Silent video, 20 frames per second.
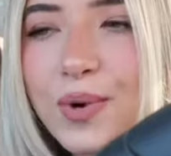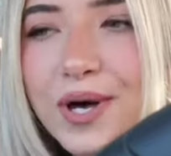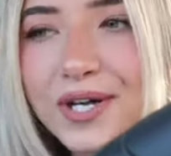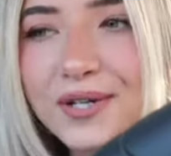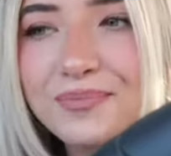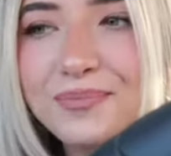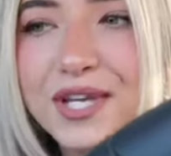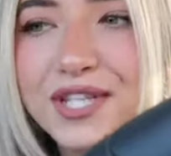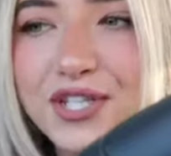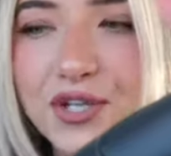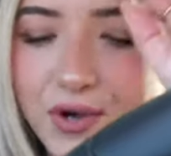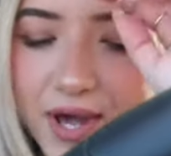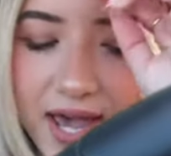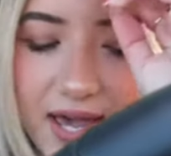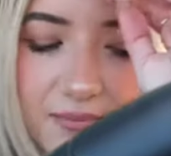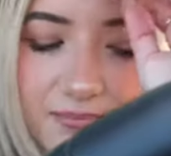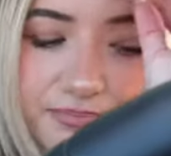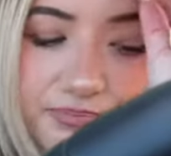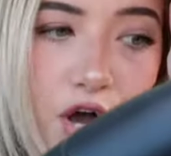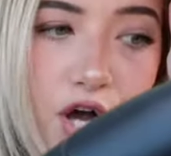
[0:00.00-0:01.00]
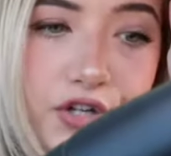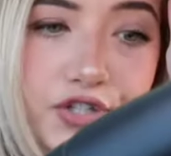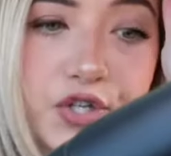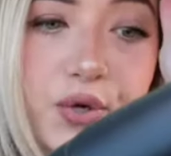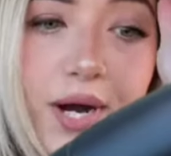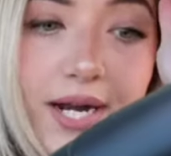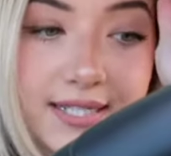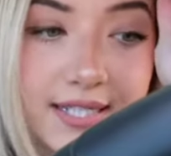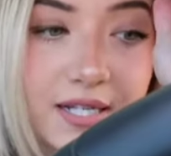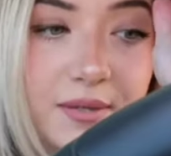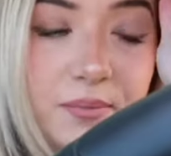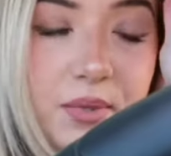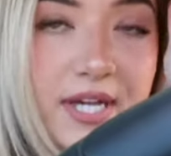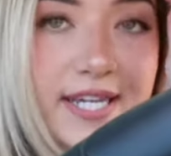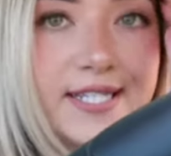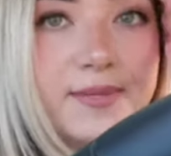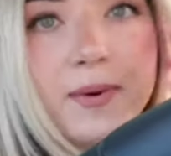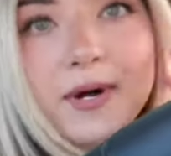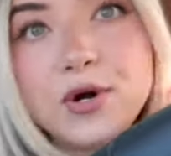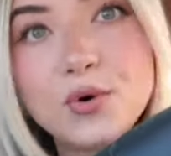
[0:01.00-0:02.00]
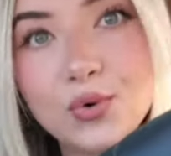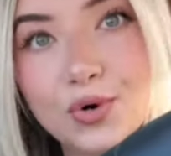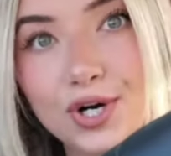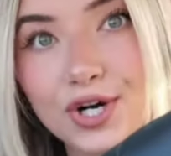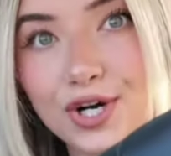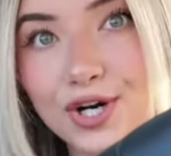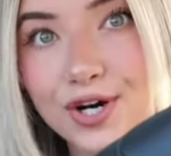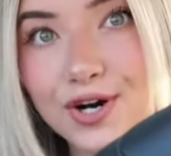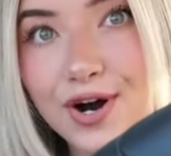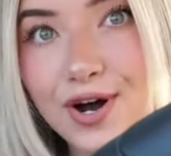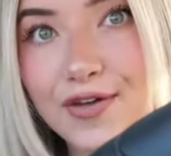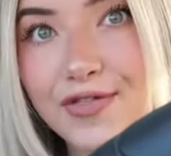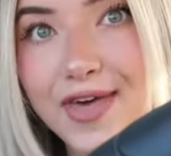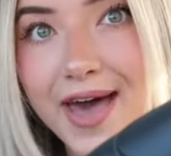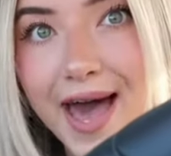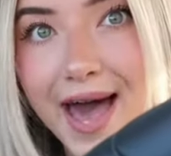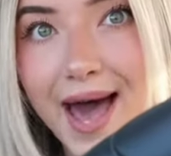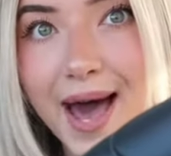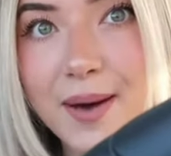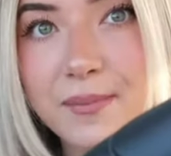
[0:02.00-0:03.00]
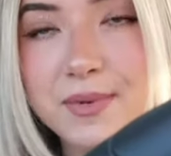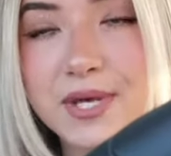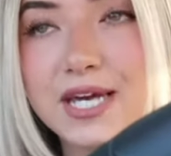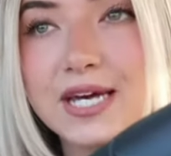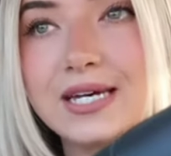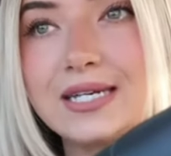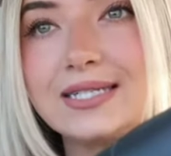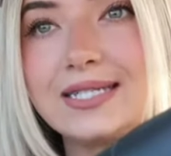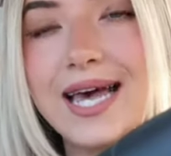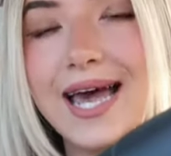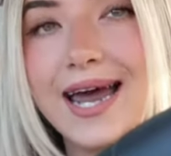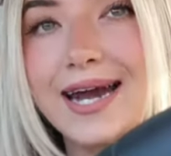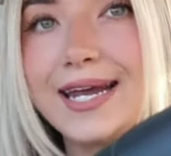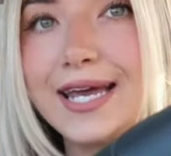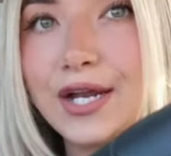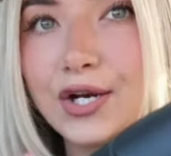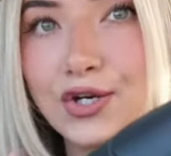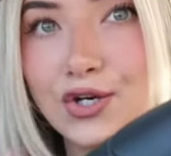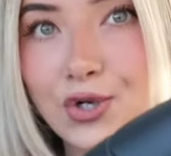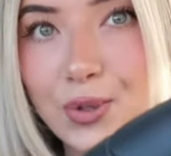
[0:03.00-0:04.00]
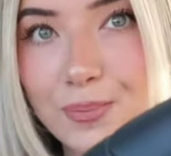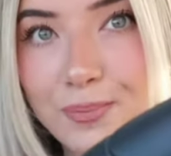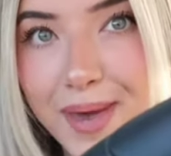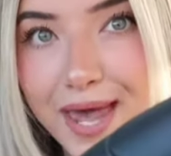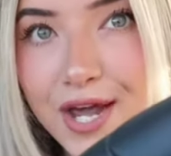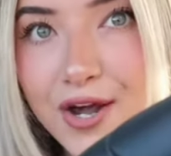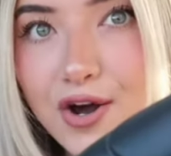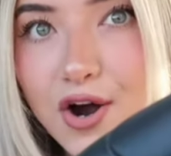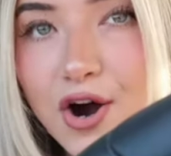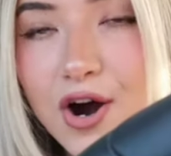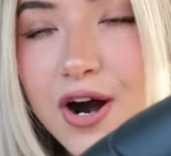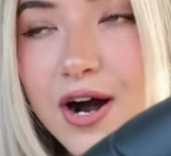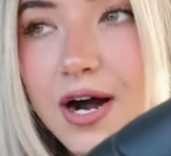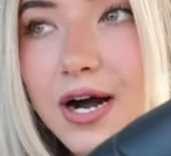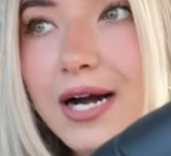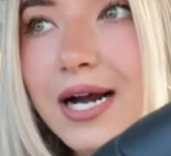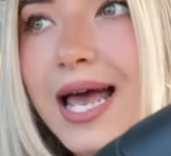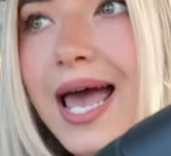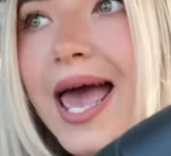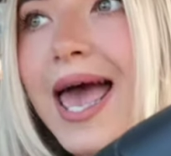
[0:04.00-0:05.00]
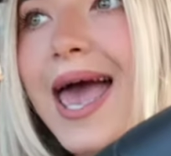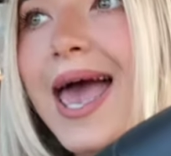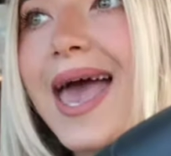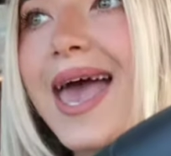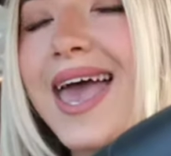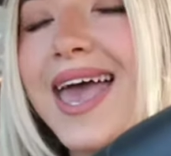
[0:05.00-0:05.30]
Oh well, it's okay. Also, I didn't place my order on the app because I had to get a new bank card.